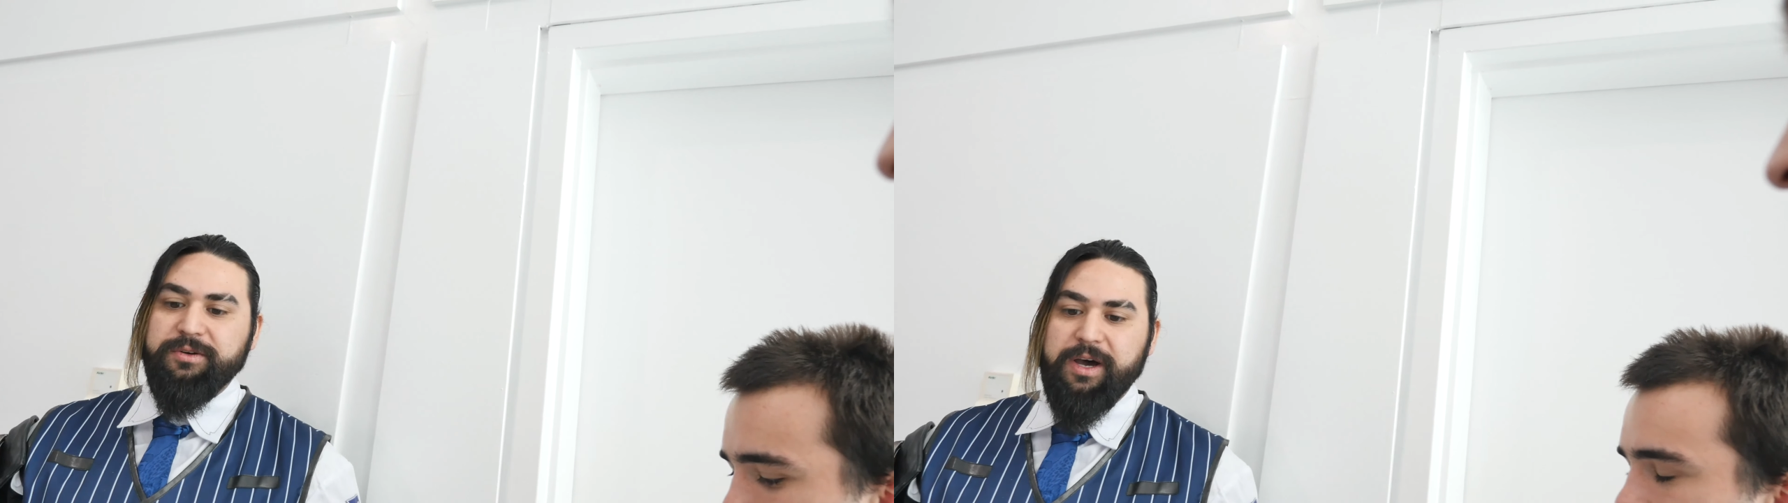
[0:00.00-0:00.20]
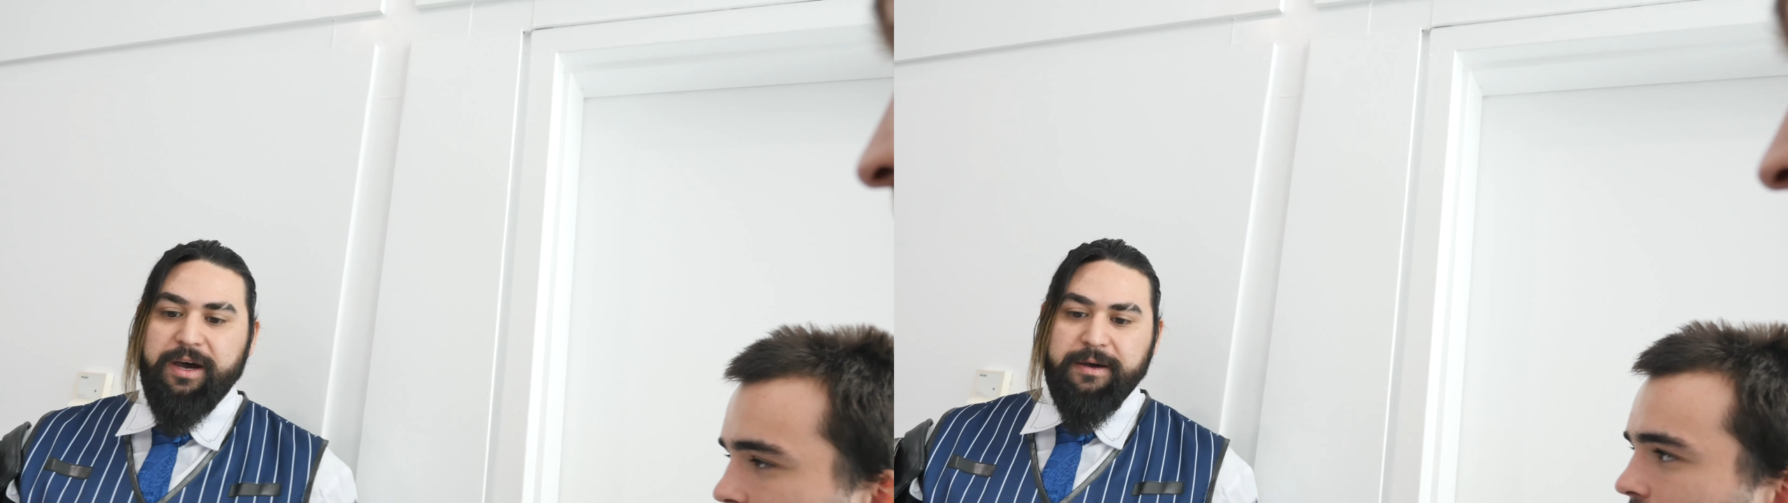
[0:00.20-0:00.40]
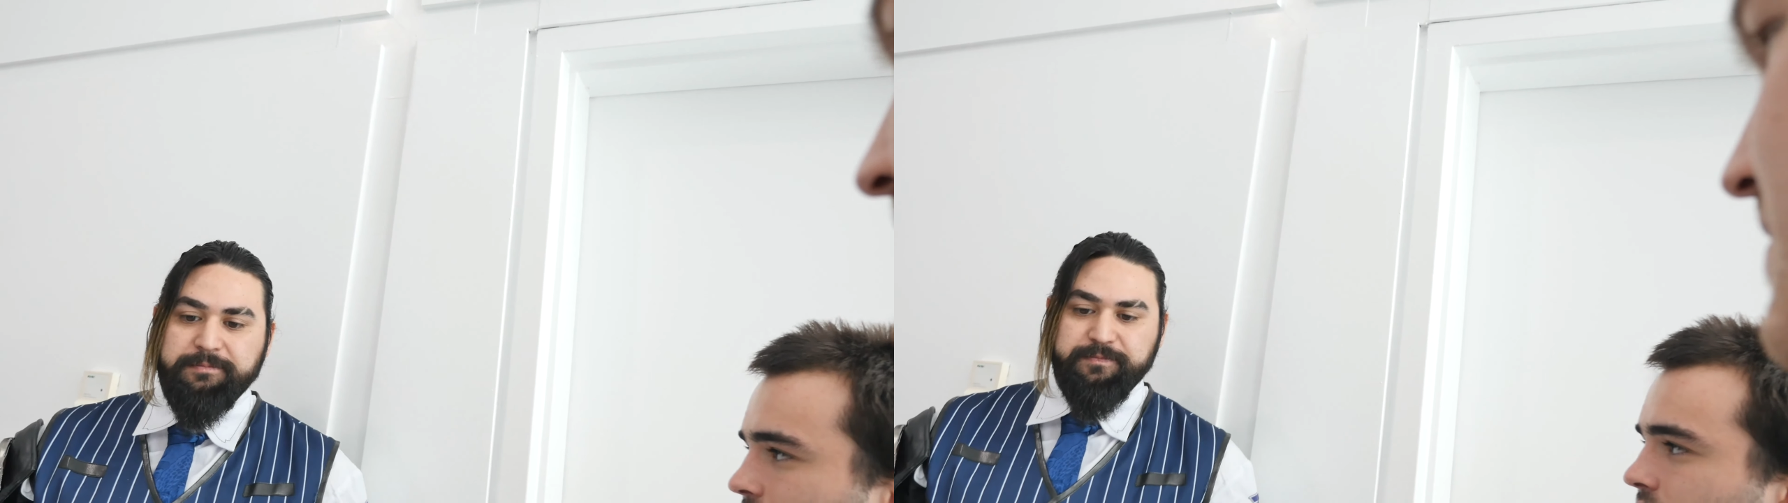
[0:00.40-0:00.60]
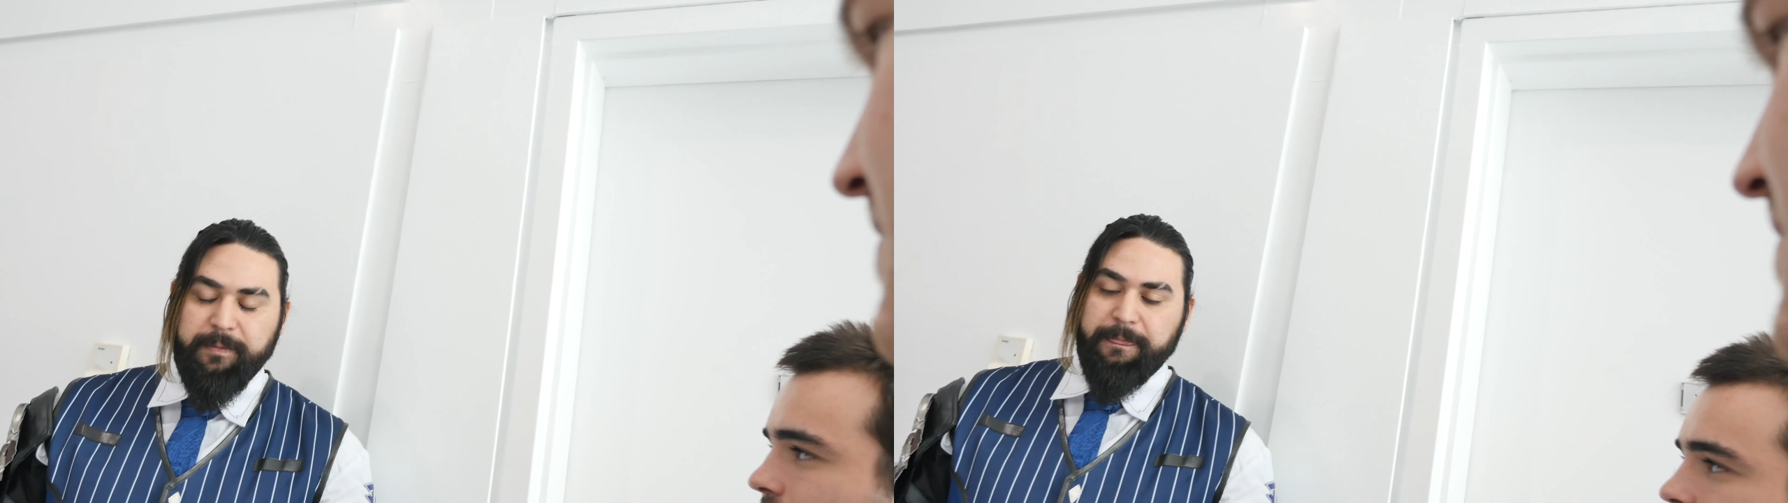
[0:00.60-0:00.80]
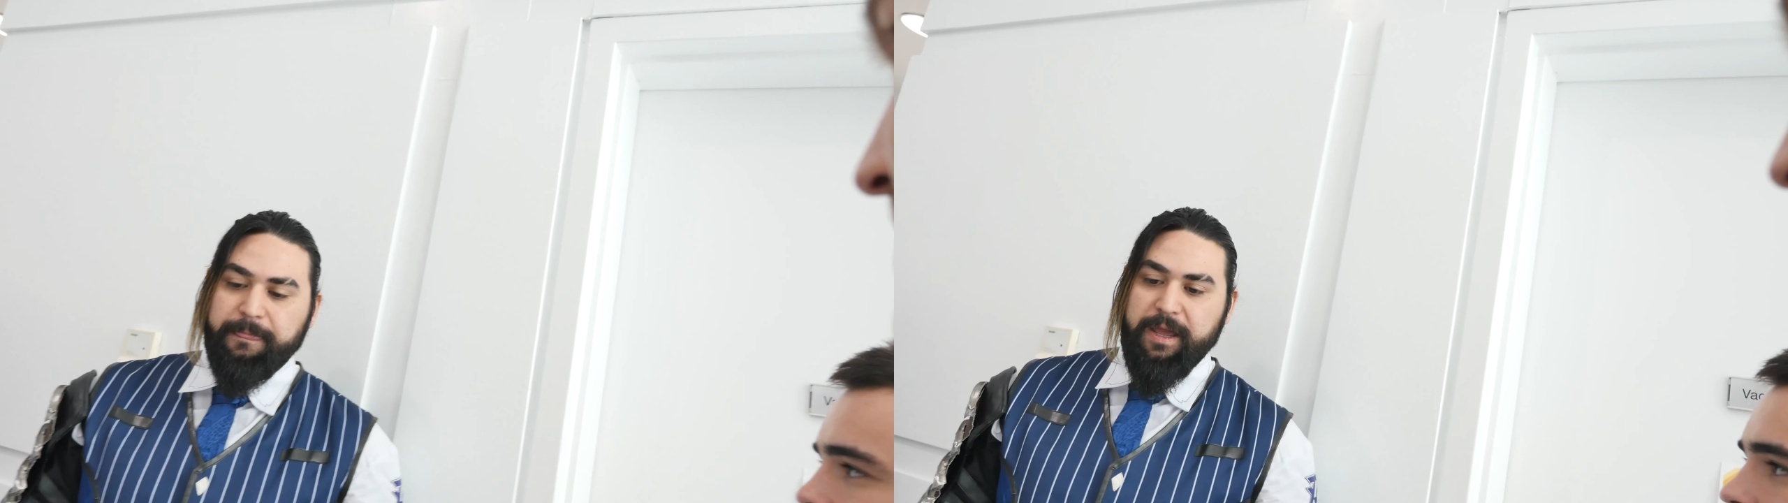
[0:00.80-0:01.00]
um,
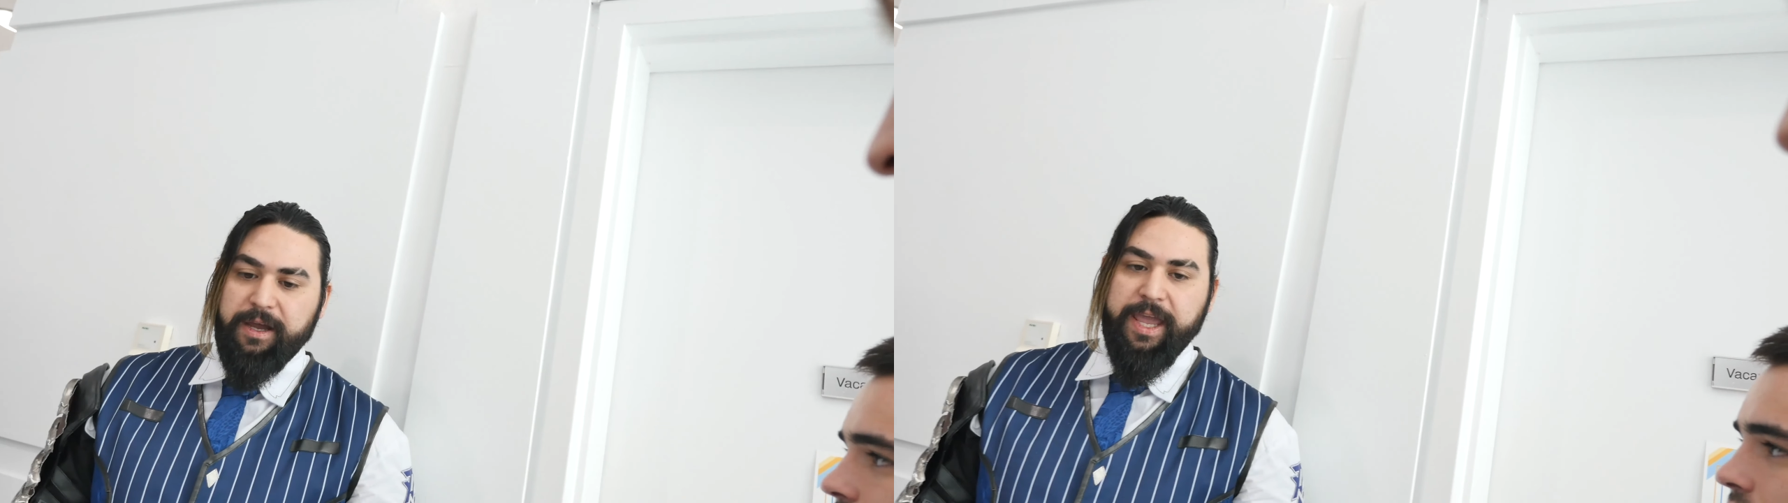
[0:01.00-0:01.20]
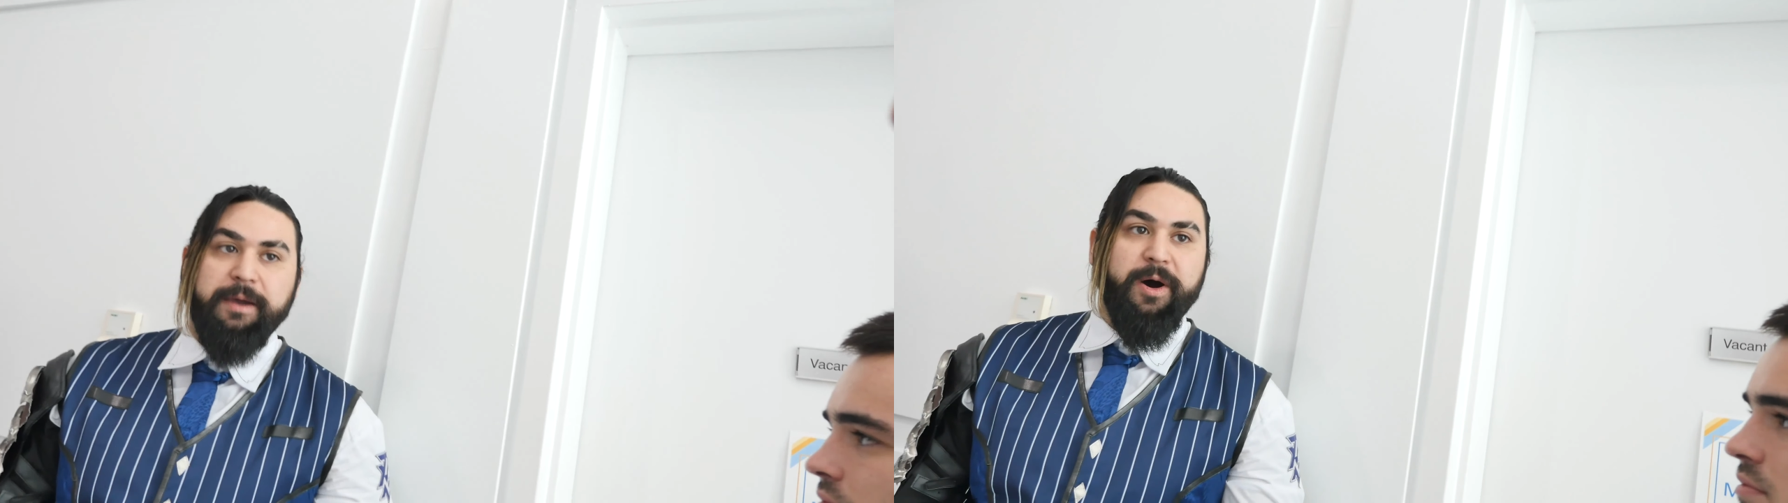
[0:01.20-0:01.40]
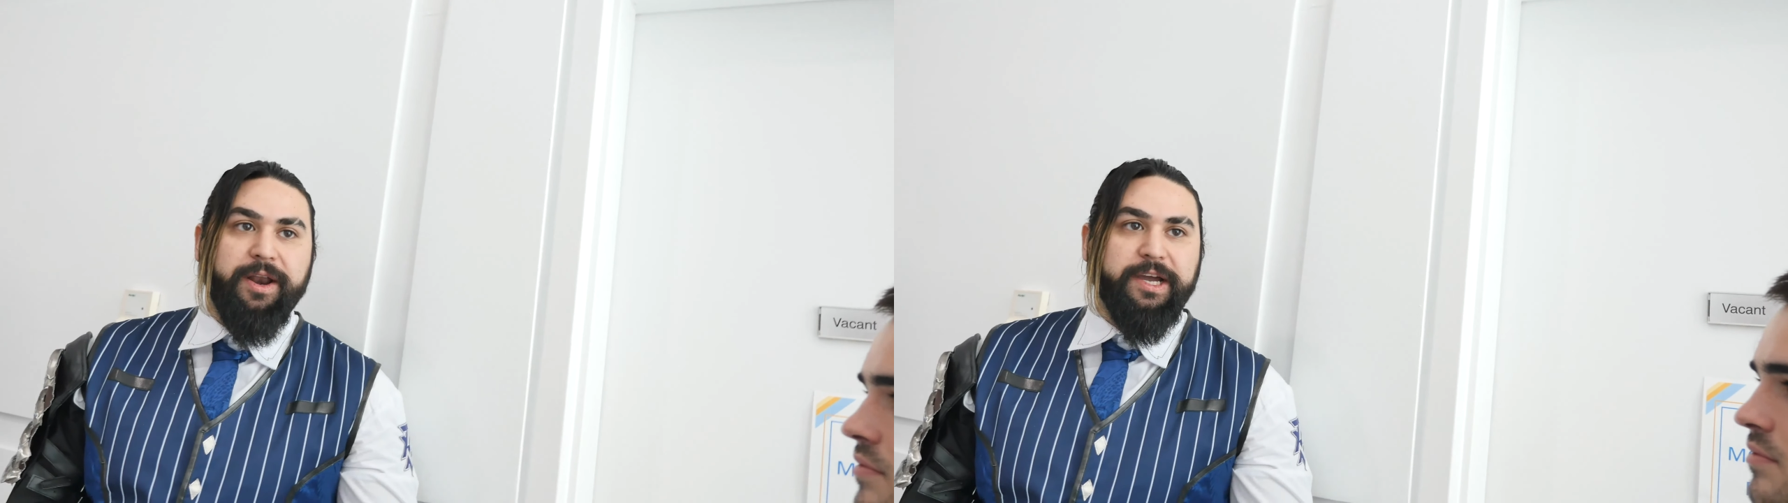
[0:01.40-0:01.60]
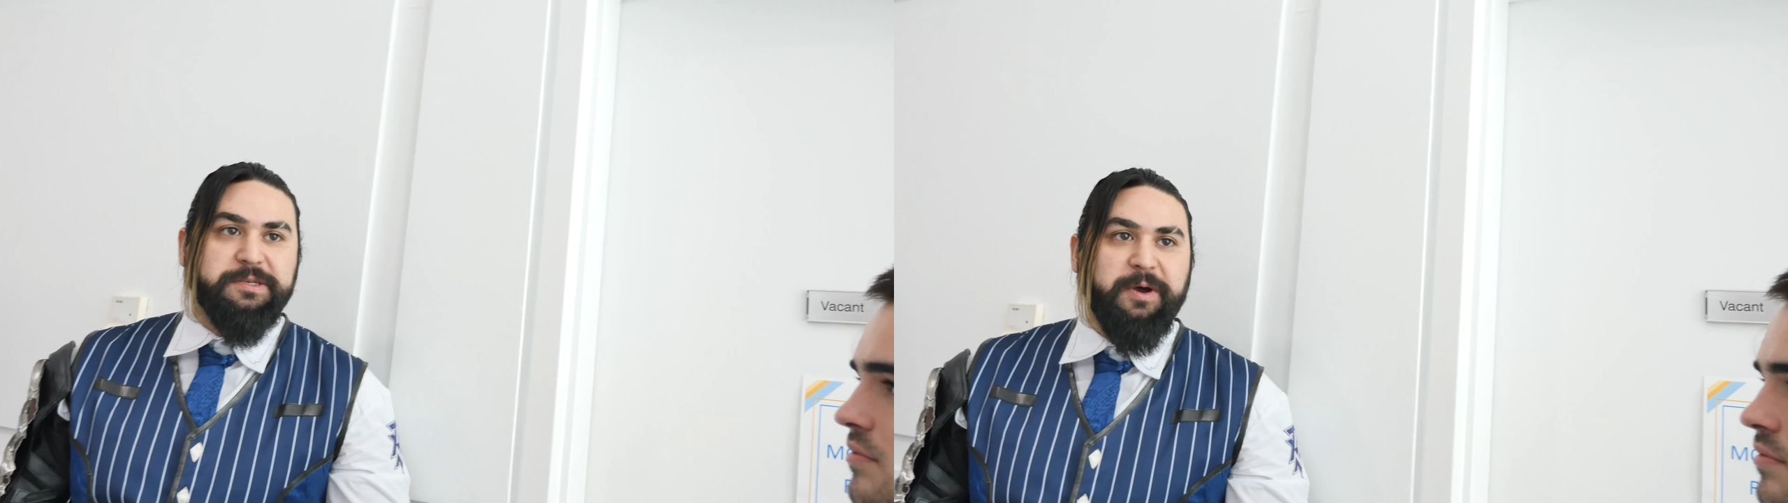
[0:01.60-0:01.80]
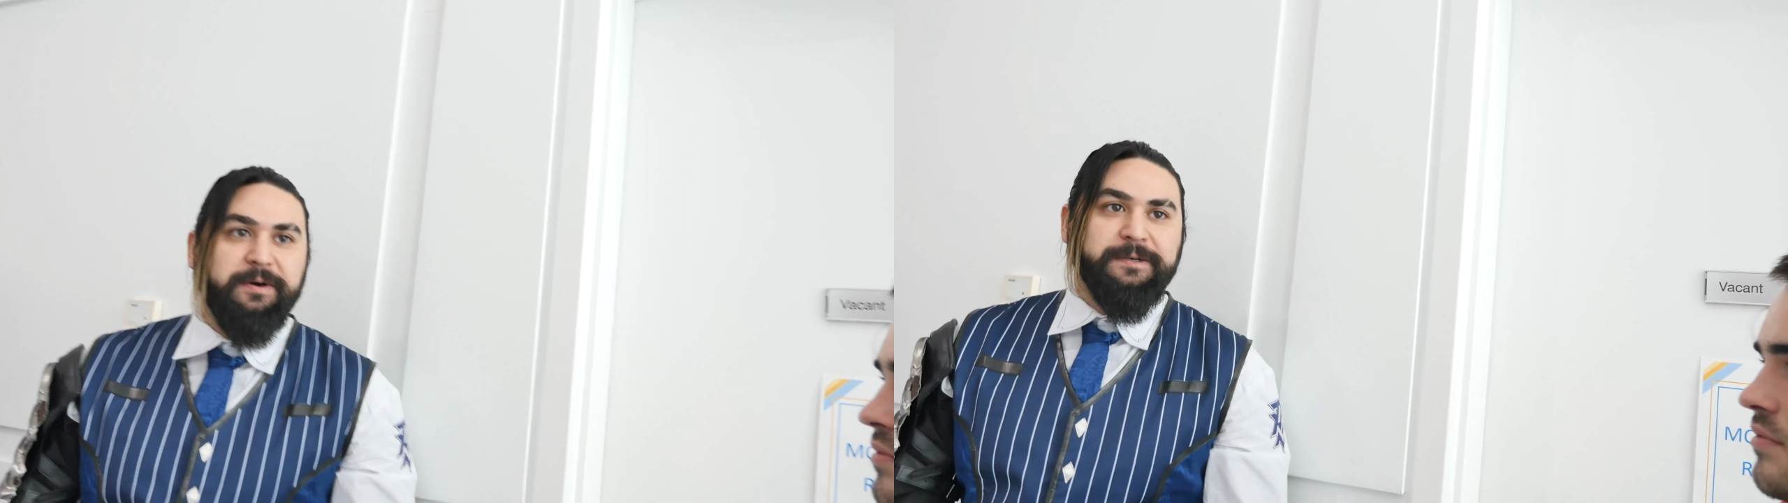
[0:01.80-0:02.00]
uh, Game On Expo